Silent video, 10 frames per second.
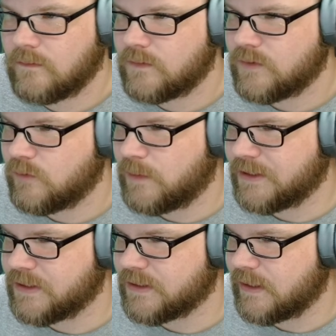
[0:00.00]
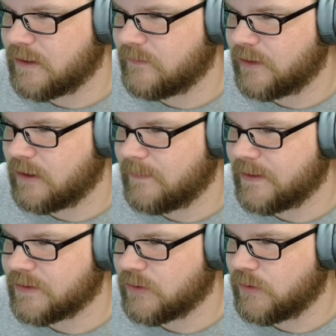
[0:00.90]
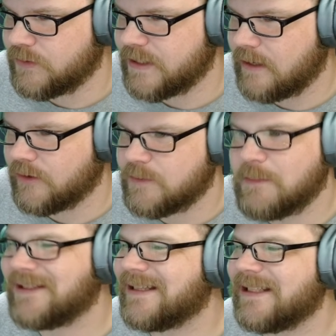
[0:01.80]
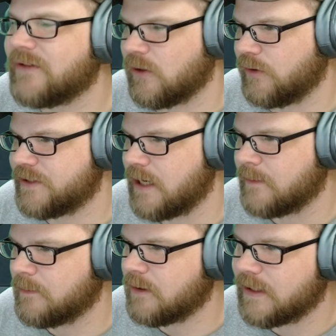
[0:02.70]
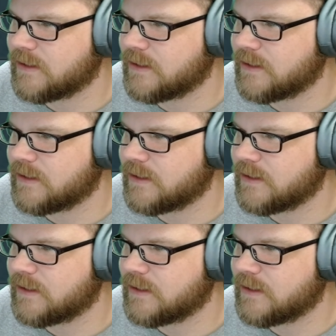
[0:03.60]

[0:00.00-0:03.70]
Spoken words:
So we'll put this guy over here by this old tower. There's people that live in the old tower, remember? That's